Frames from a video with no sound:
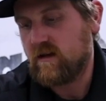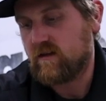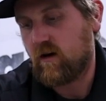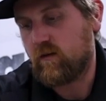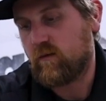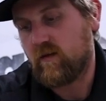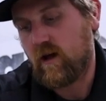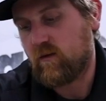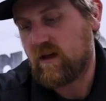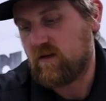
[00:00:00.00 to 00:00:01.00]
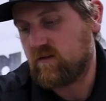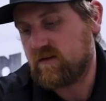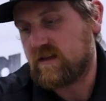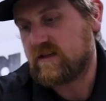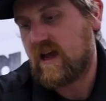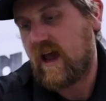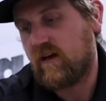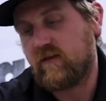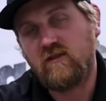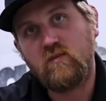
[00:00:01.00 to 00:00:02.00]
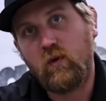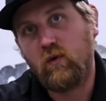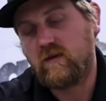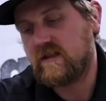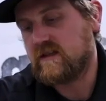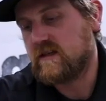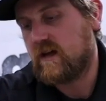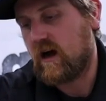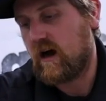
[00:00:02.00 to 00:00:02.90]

The hardware that we used is 1/2-inch bolts,